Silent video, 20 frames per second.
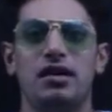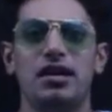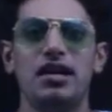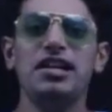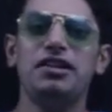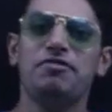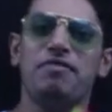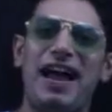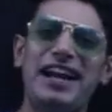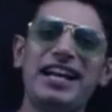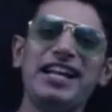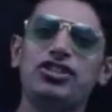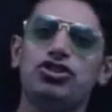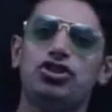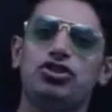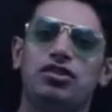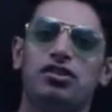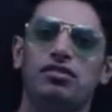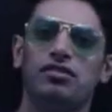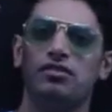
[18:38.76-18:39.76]
it
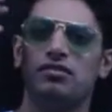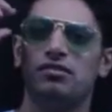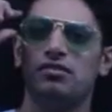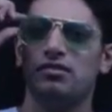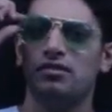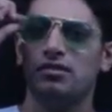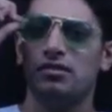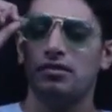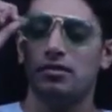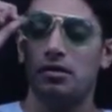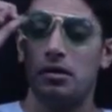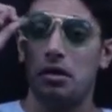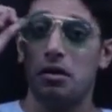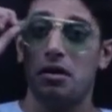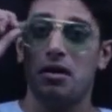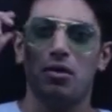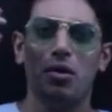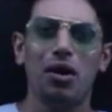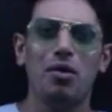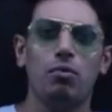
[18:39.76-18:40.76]
vanished.
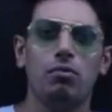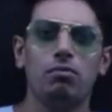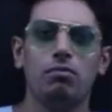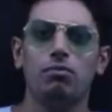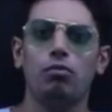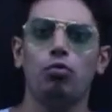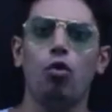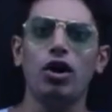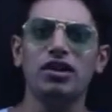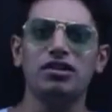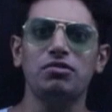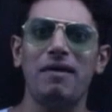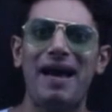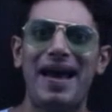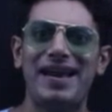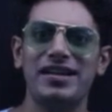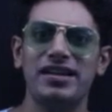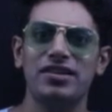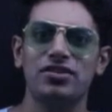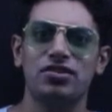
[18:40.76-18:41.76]
Well, what
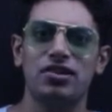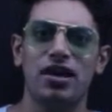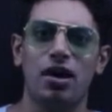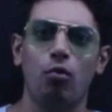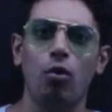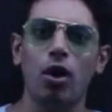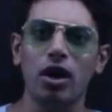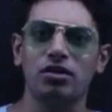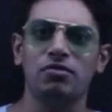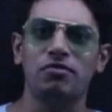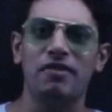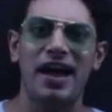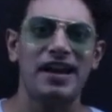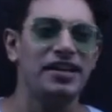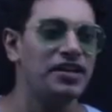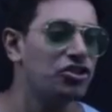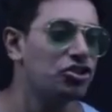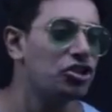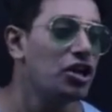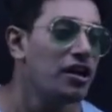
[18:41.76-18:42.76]
vanished there?
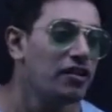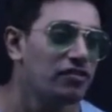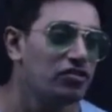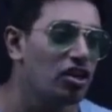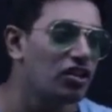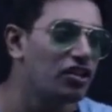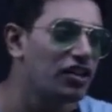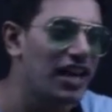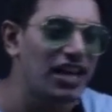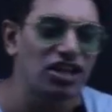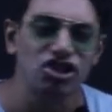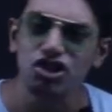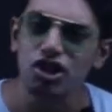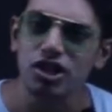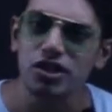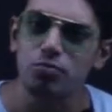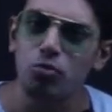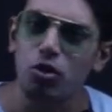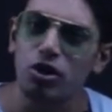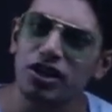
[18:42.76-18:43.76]
The
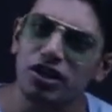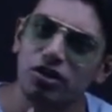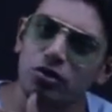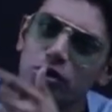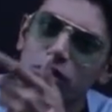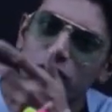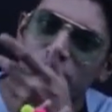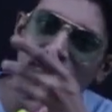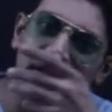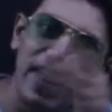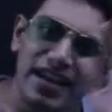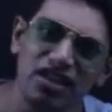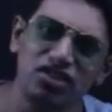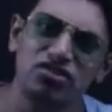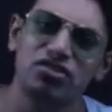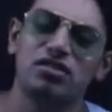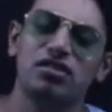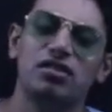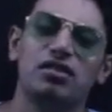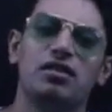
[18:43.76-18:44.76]
gaseous molecules
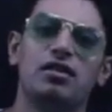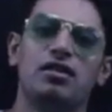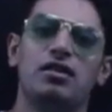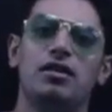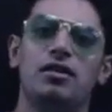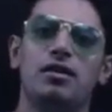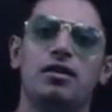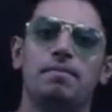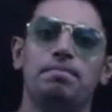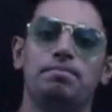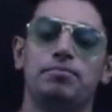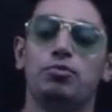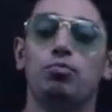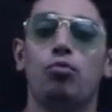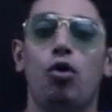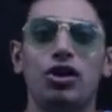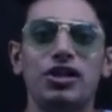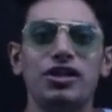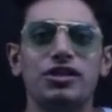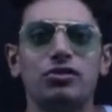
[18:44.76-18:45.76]
vanished. The
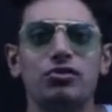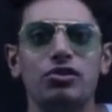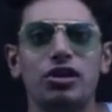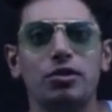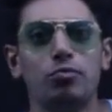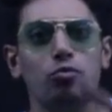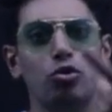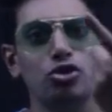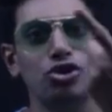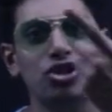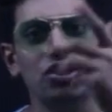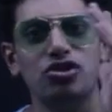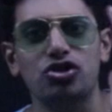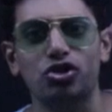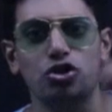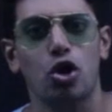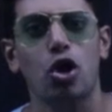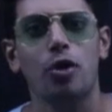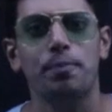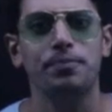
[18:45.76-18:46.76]
molecular motion
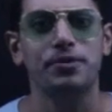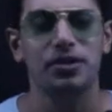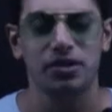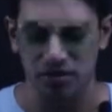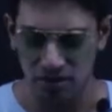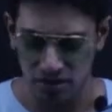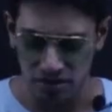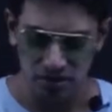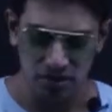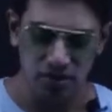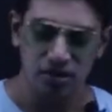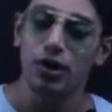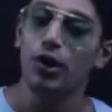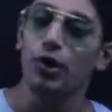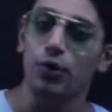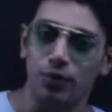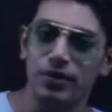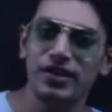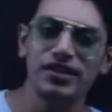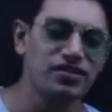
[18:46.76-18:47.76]
stopped.
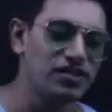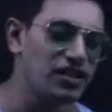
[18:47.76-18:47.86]
We